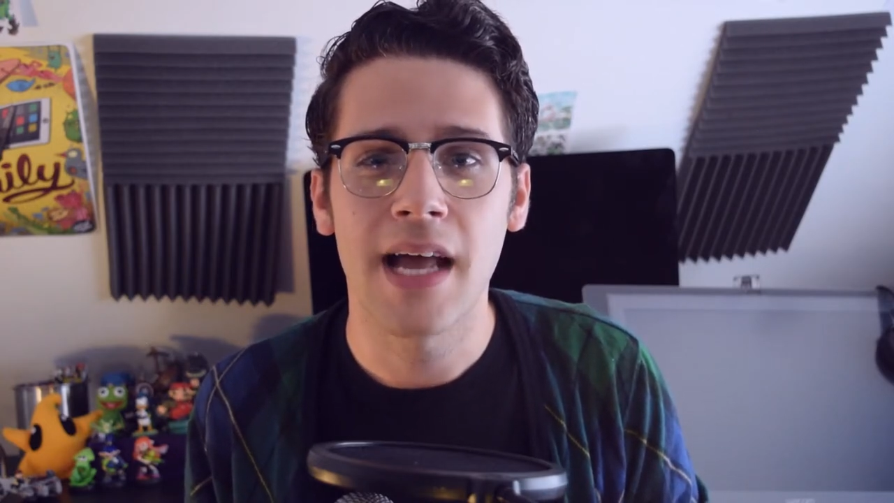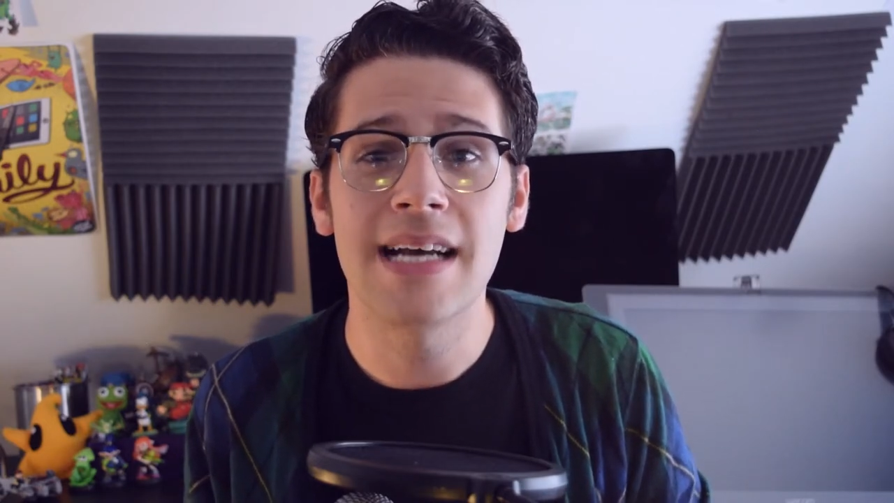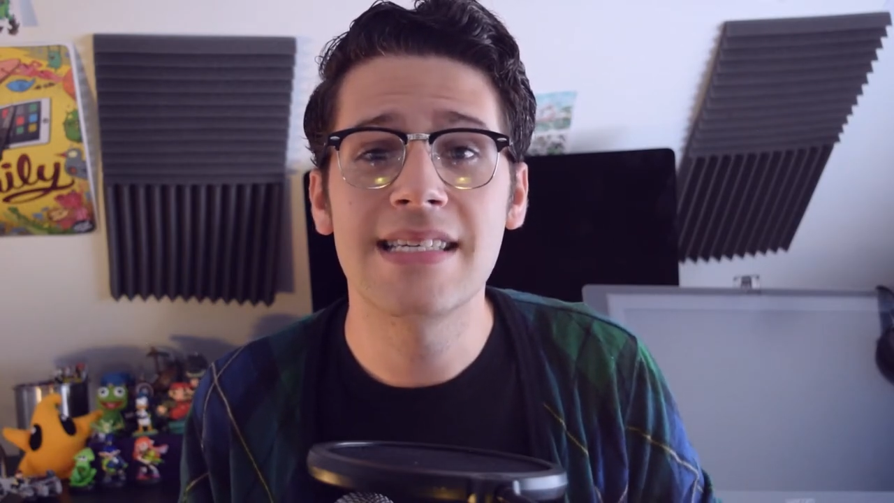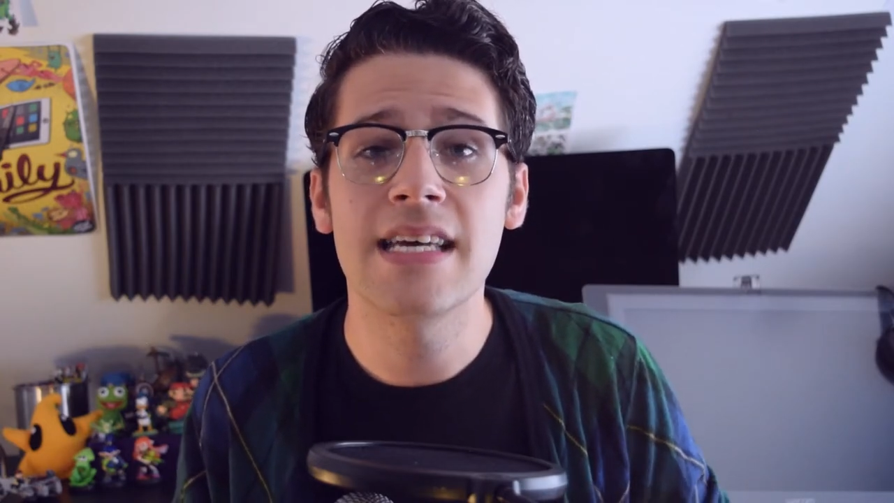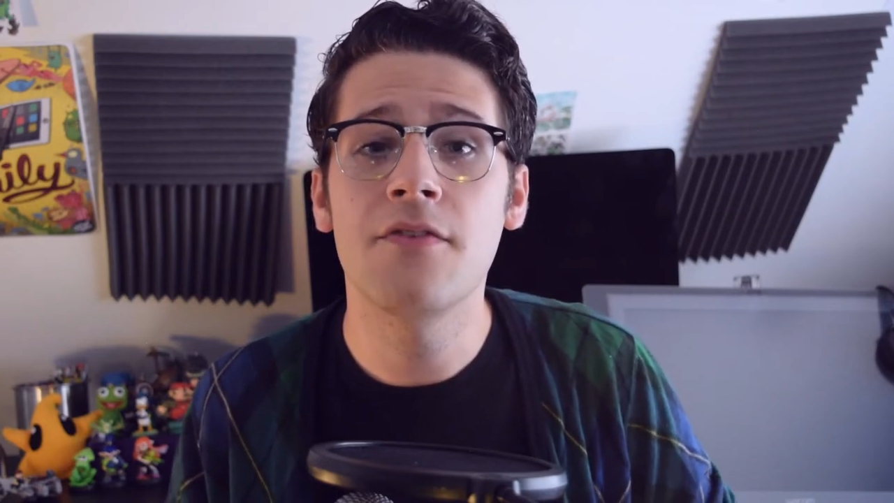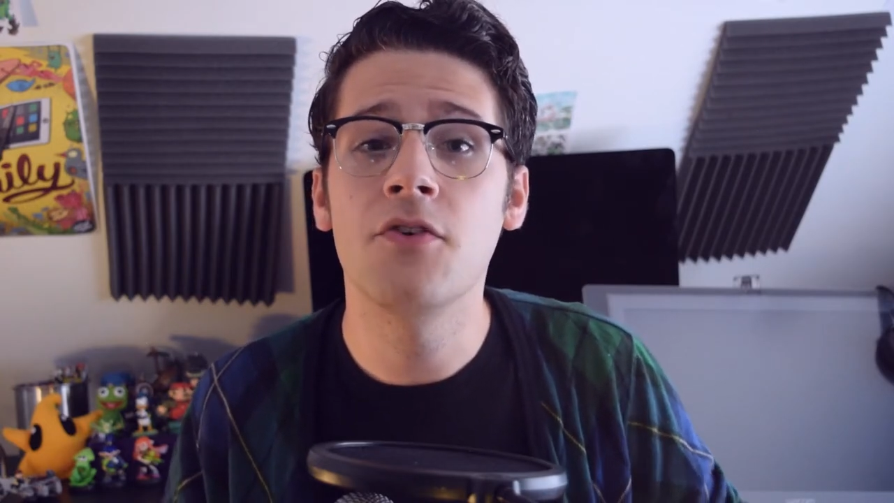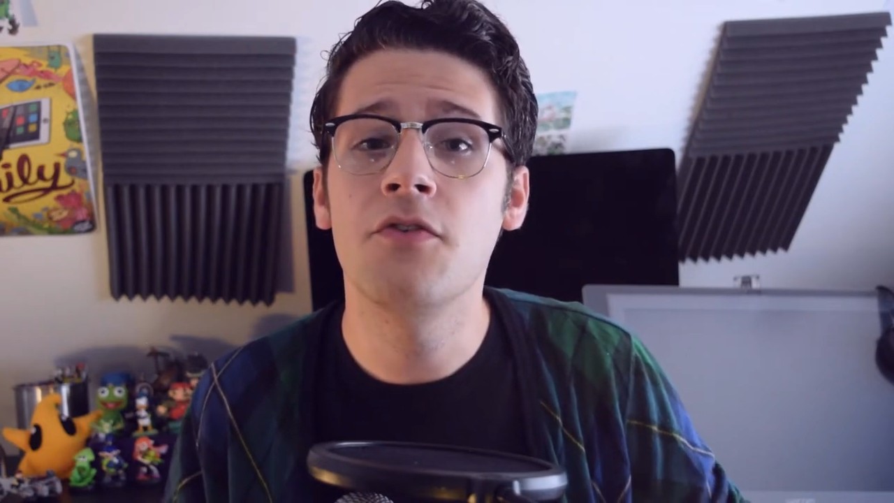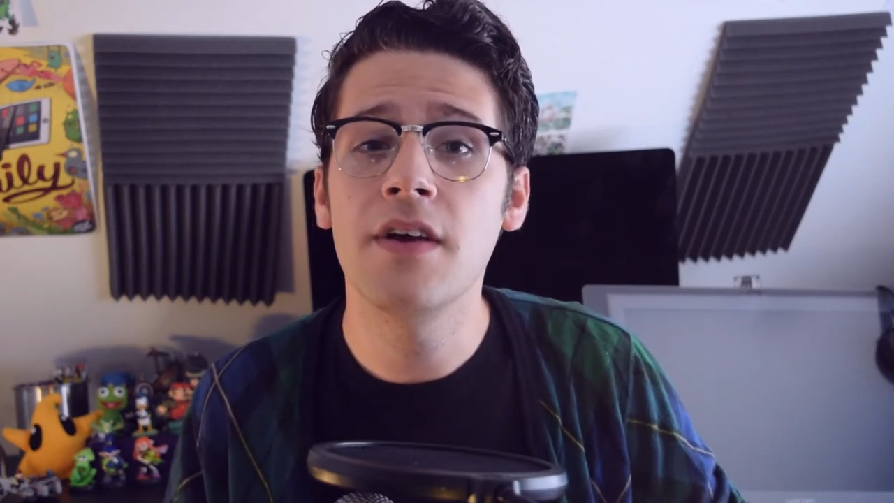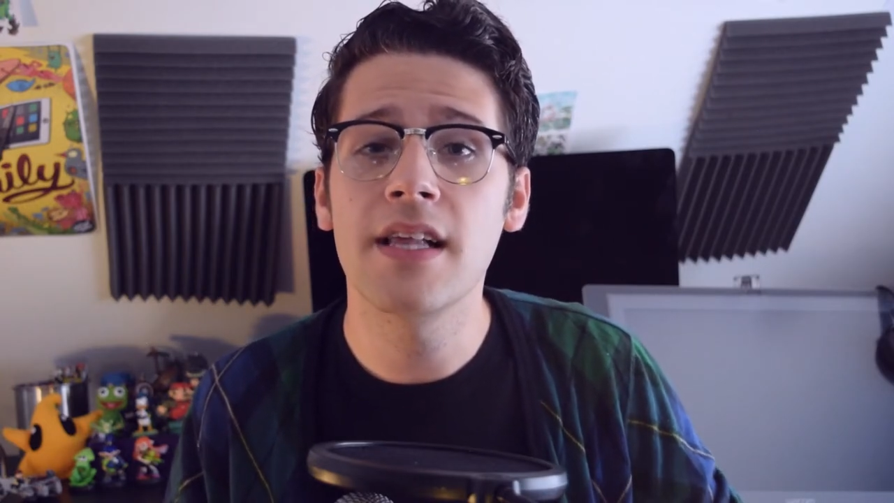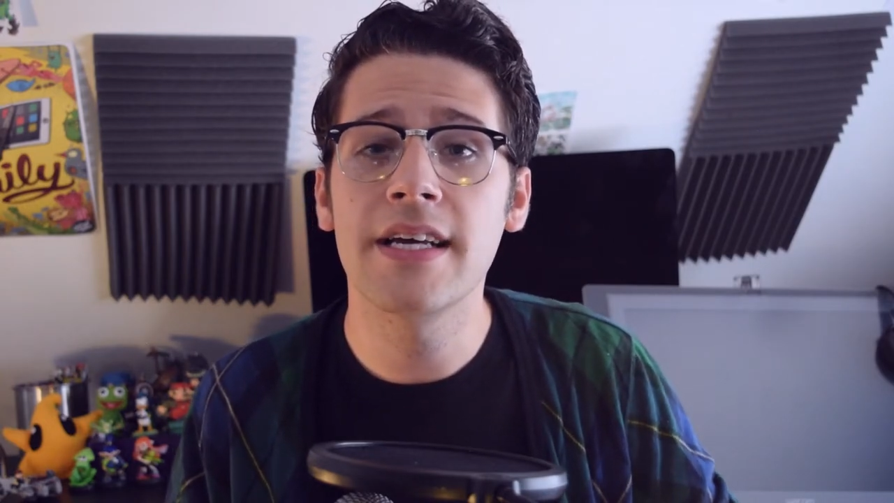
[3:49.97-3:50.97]
I say if you
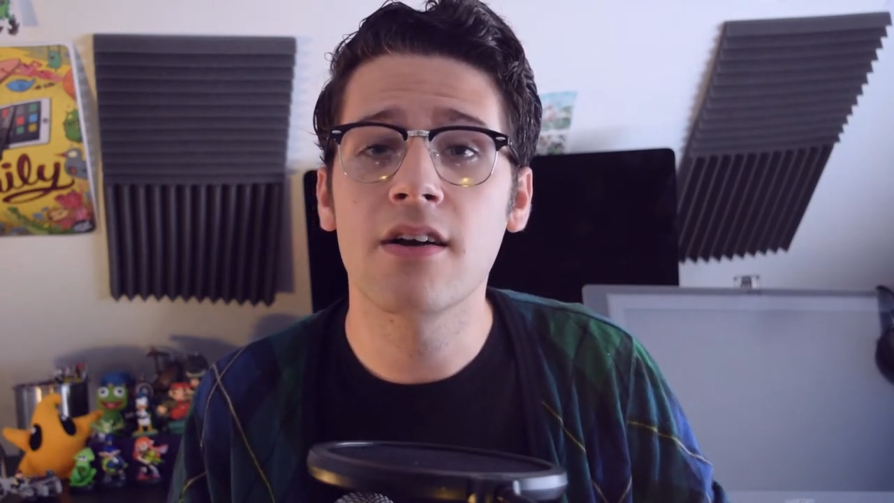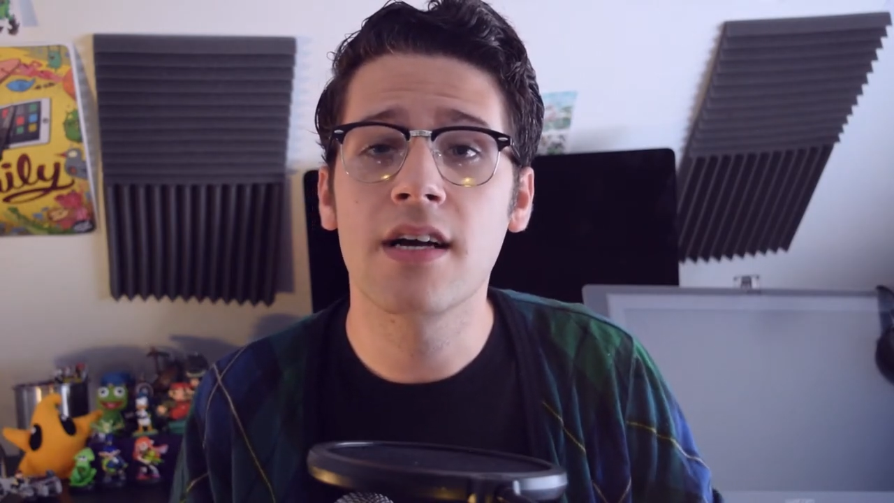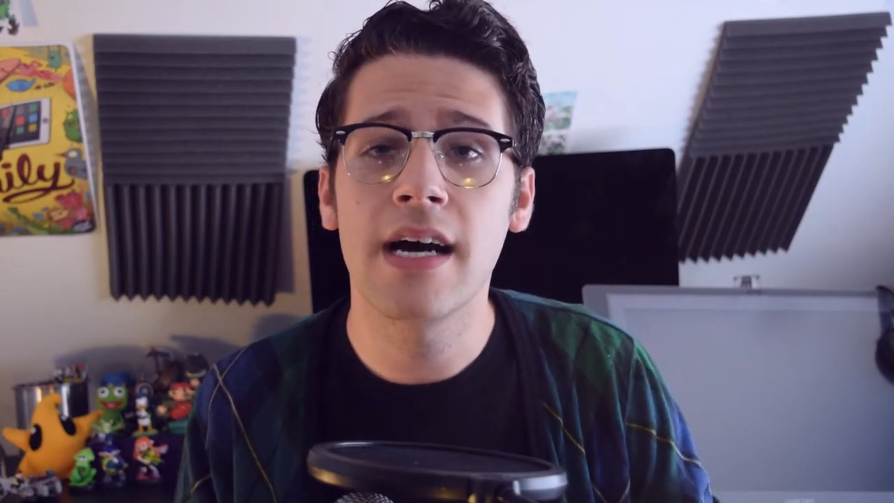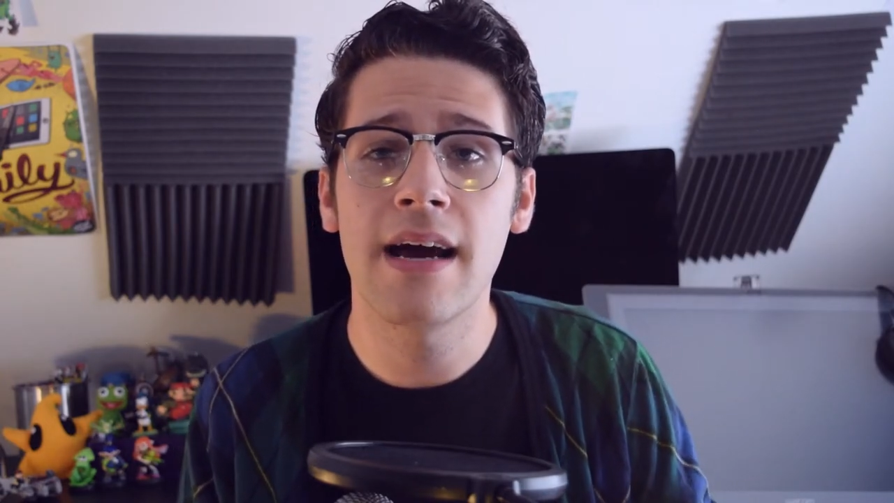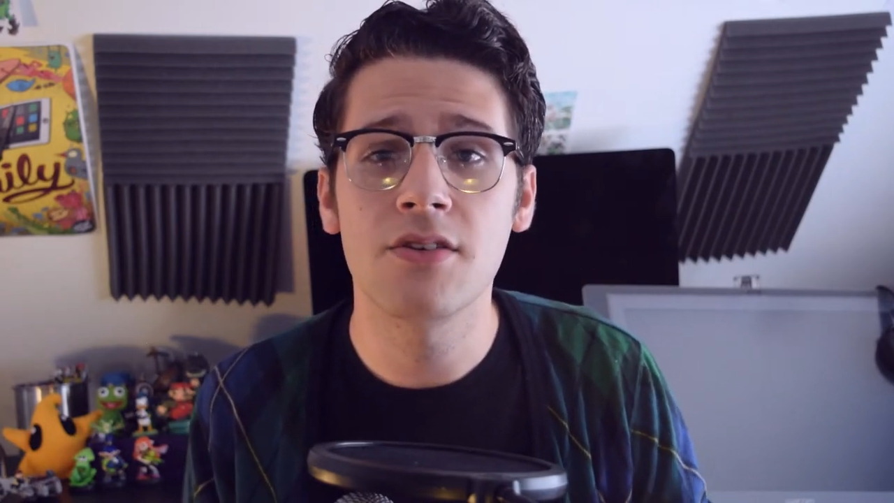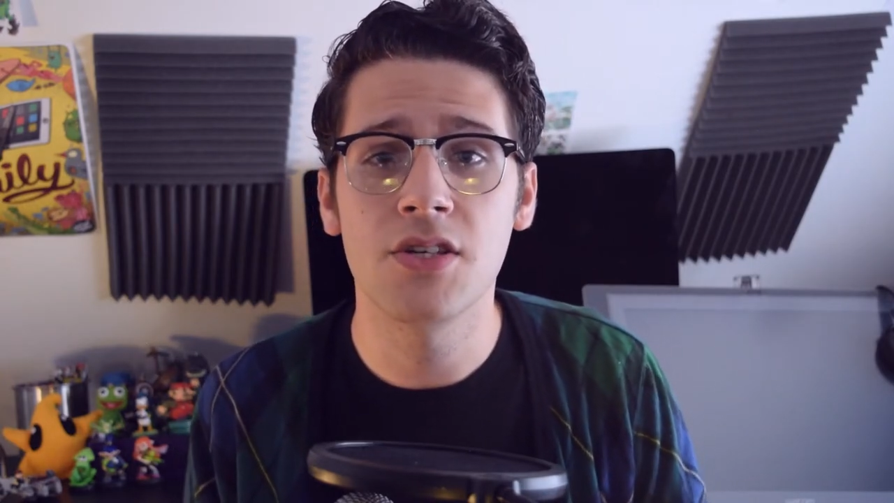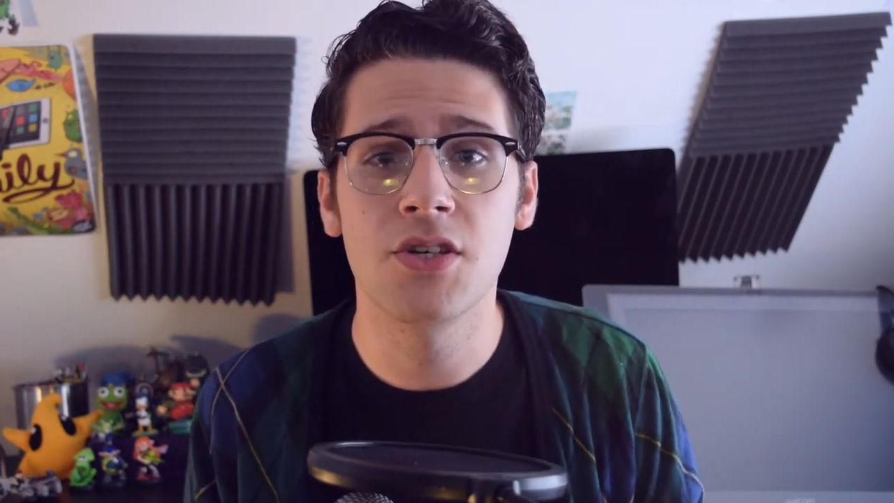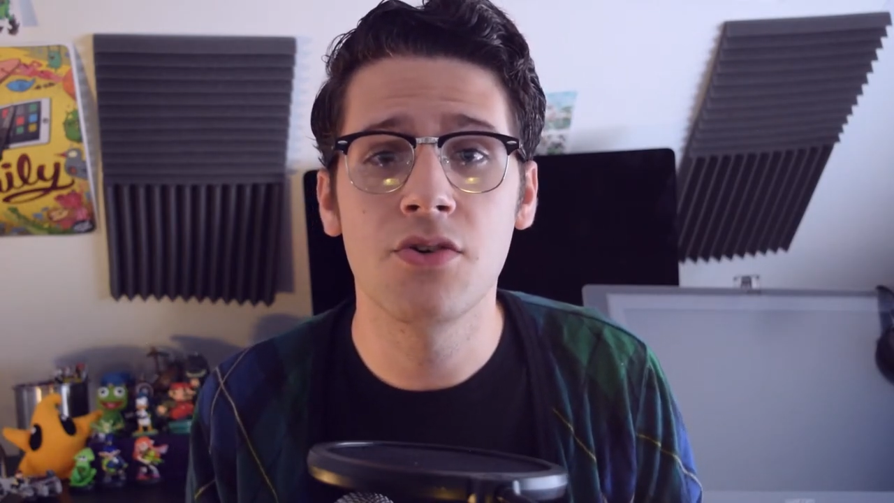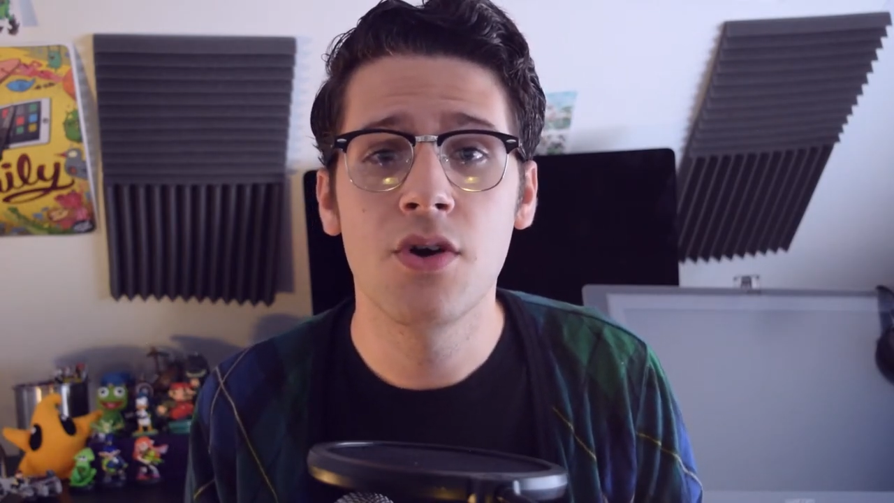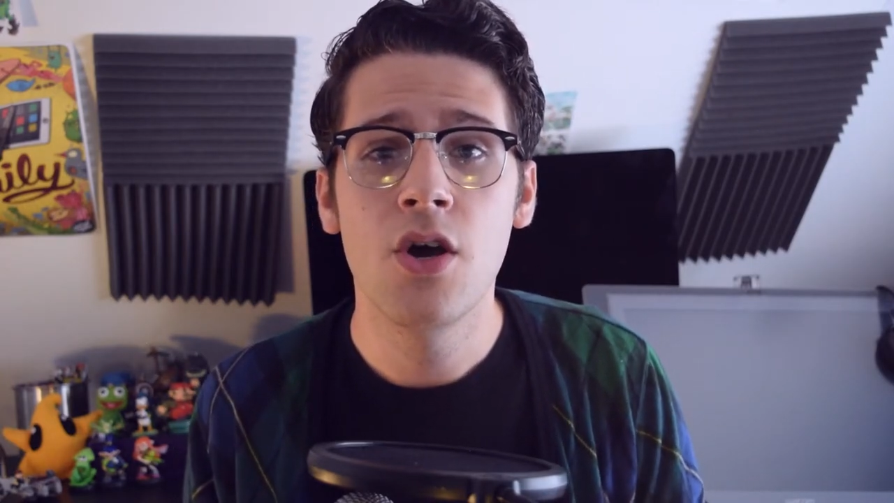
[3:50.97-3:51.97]
feel like you're cut out to
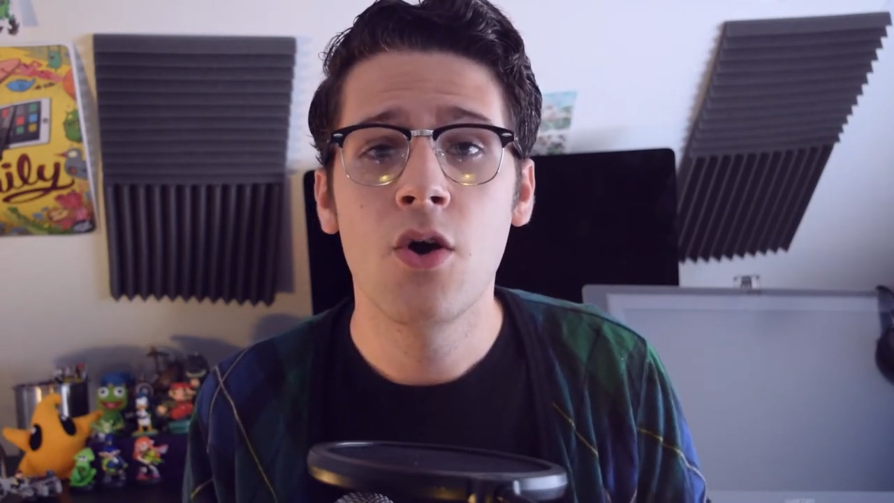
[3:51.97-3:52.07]
do